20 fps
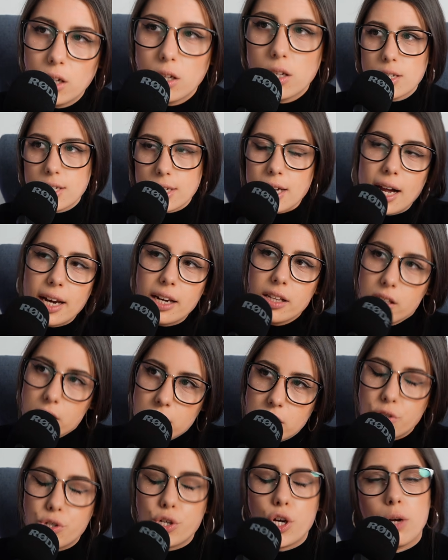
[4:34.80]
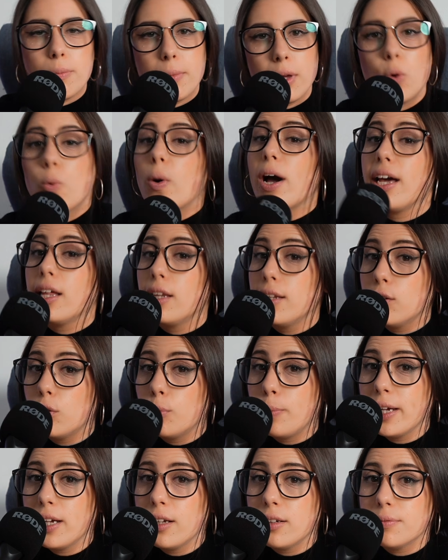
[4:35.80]
started to deter me away a little
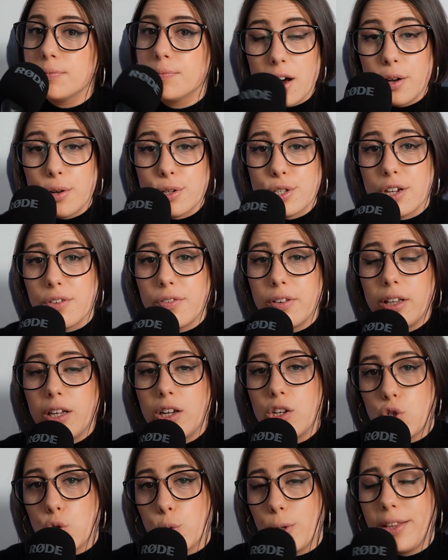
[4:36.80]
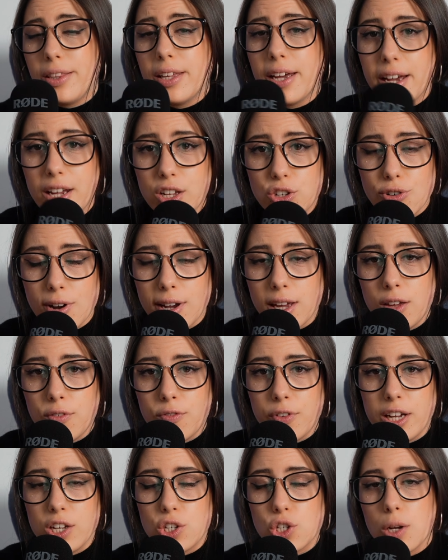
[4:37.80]
bit. I also really enjoyed the head tracking
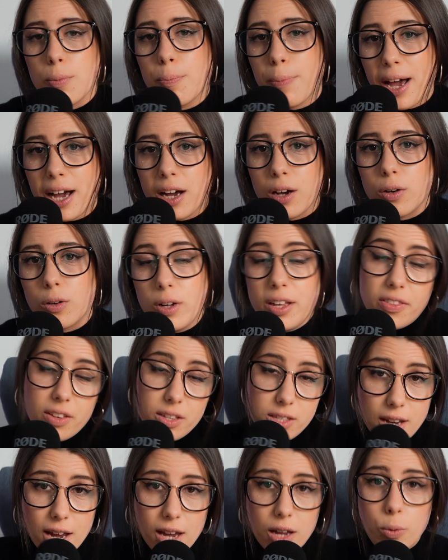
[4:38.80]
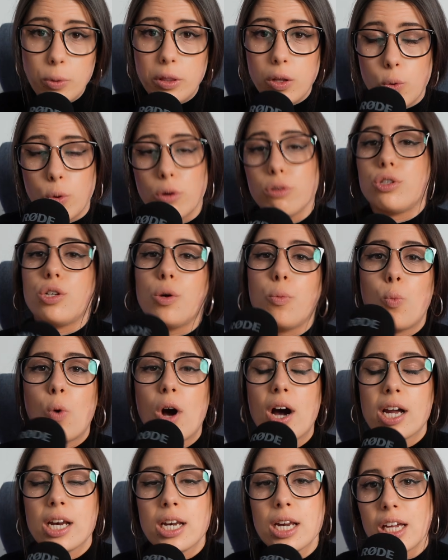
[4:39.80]
feature back in the day with the Quantum
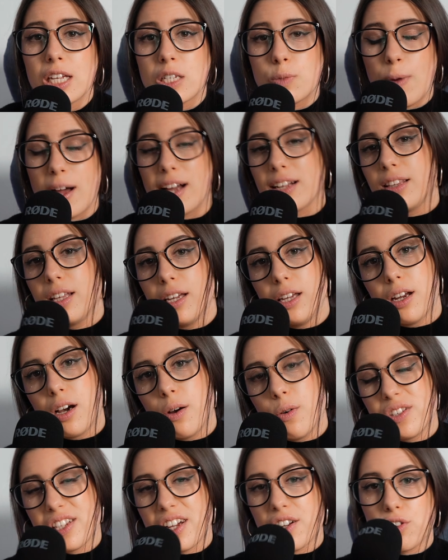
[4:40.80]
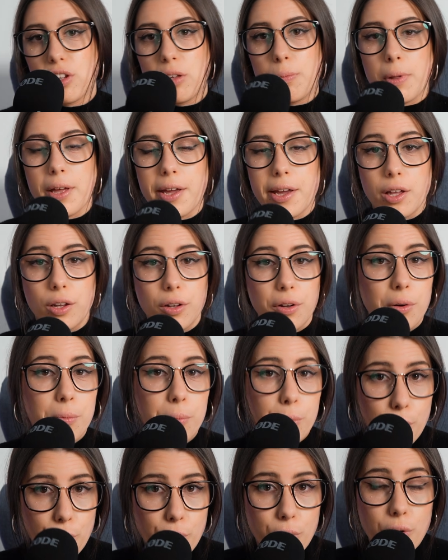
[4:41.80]
1, because back then I was actually playing a lot
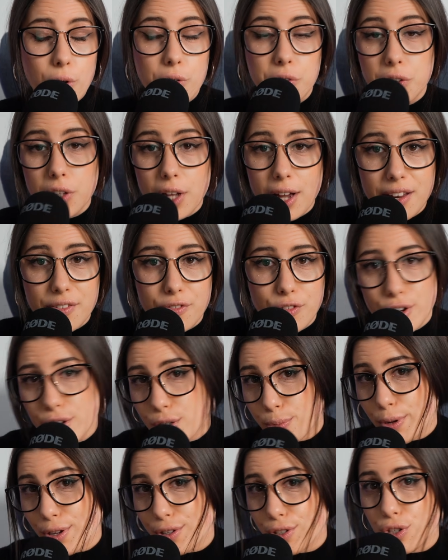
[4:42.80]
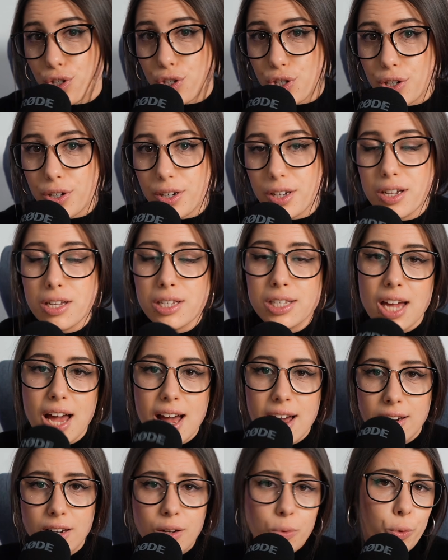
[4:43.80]
more online first-person shooters,
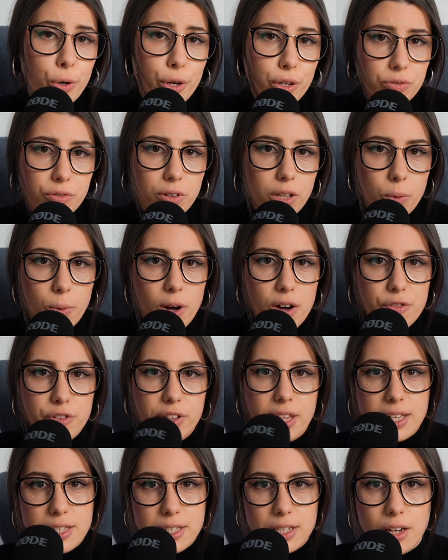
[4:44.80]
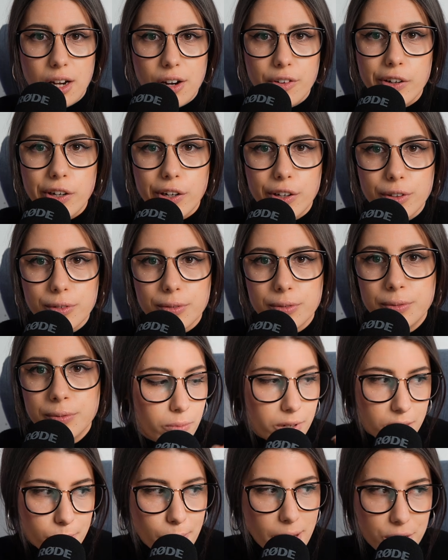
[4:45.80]
and it worked really well for that scenario. The
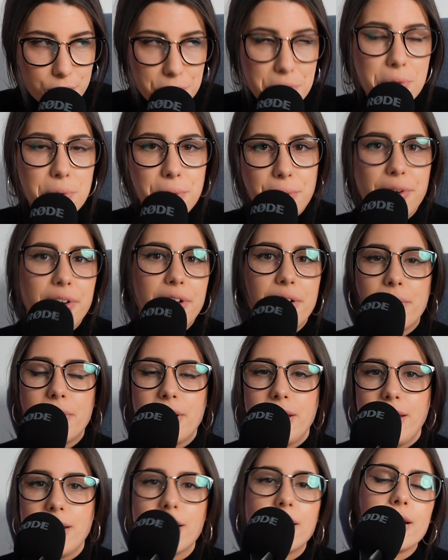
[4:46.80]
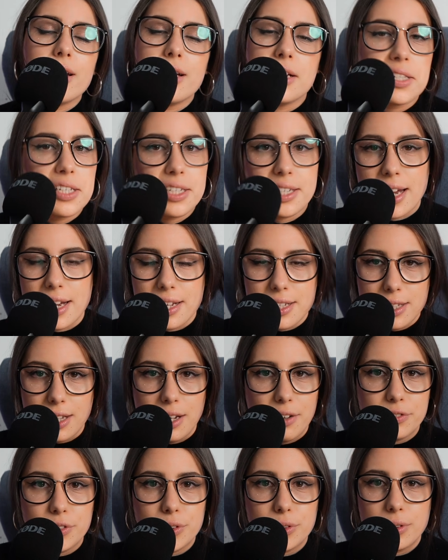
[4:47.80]
spatial audio in here is next
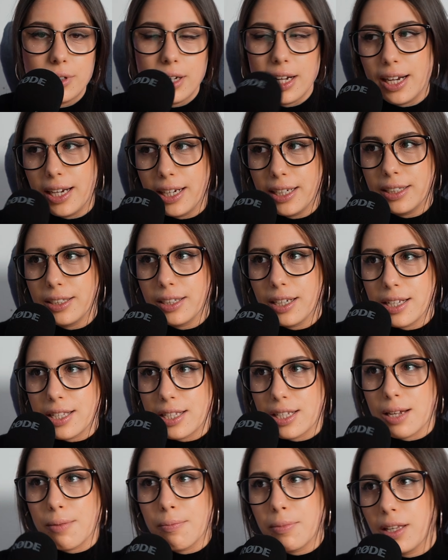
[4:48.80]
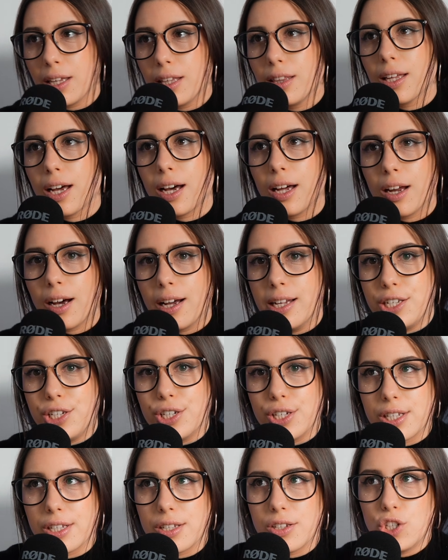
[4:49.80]
level, and it's something that I
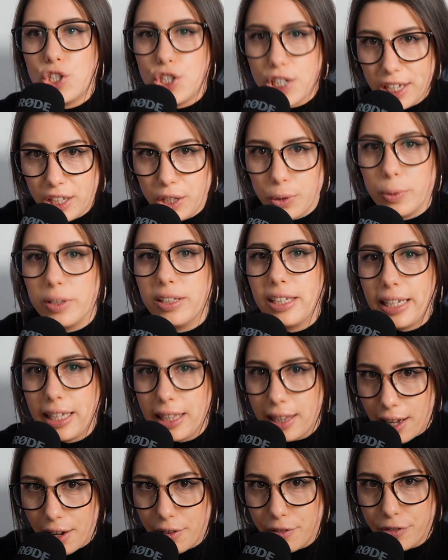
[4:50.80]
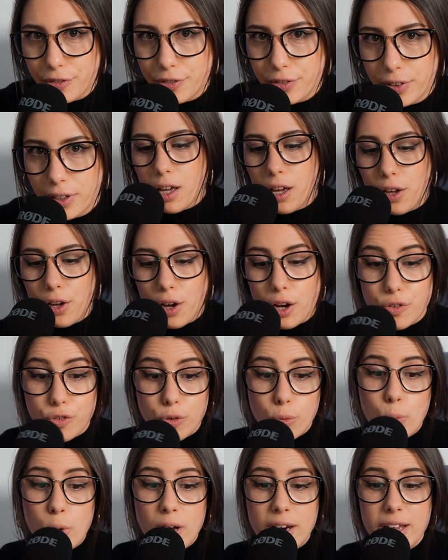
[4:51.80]
just genuinely love. Can go
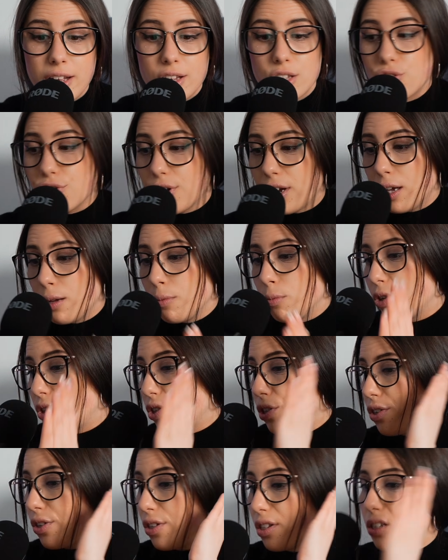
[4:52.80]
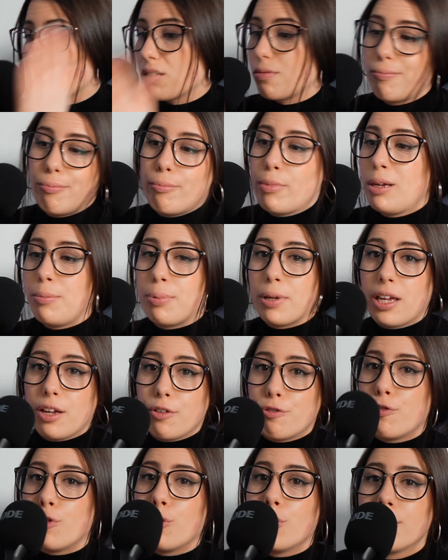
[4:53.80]
from one extreme, which is me playing
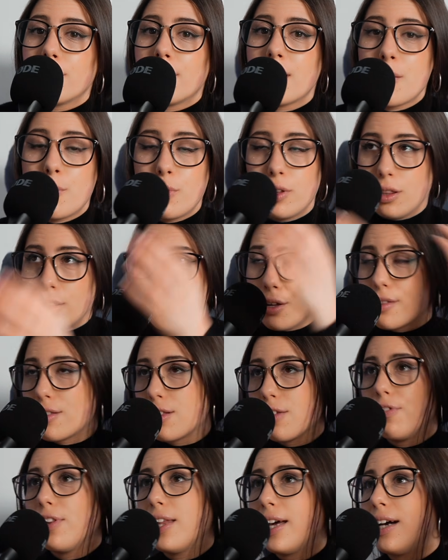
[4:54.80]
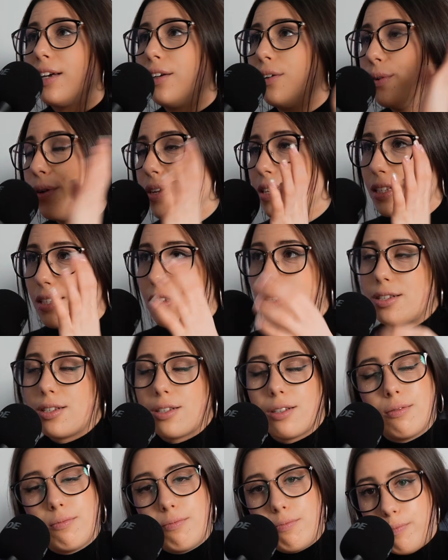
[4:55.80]
Fortnite with lots of loud noises
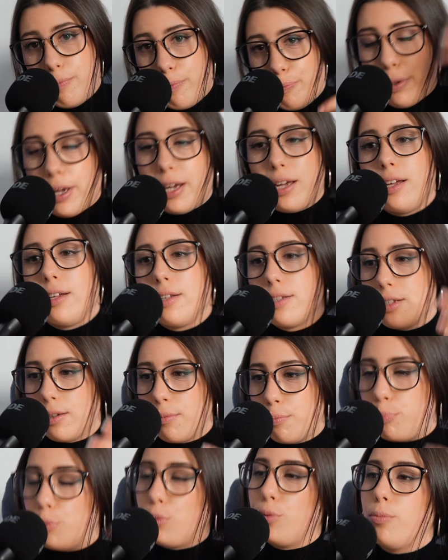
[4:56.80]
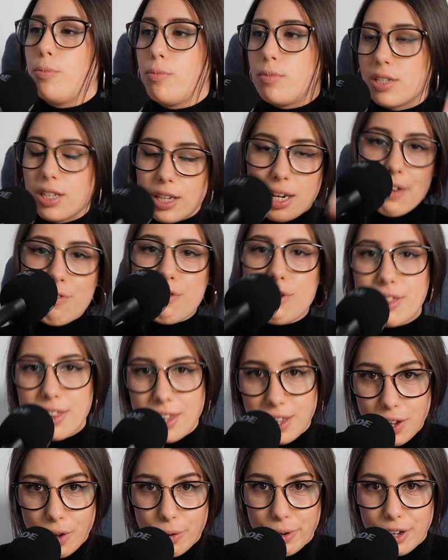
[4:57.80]
and bangs and booms and
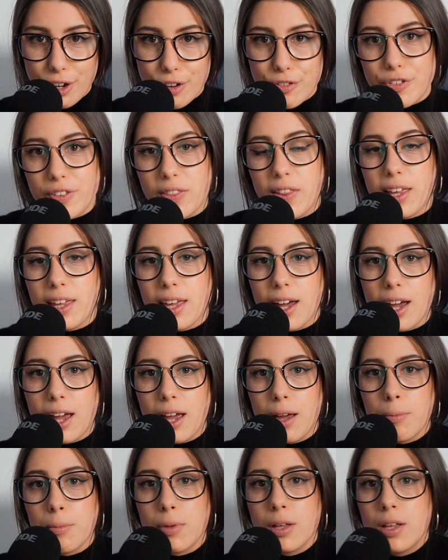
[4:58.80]
everything going off in the game,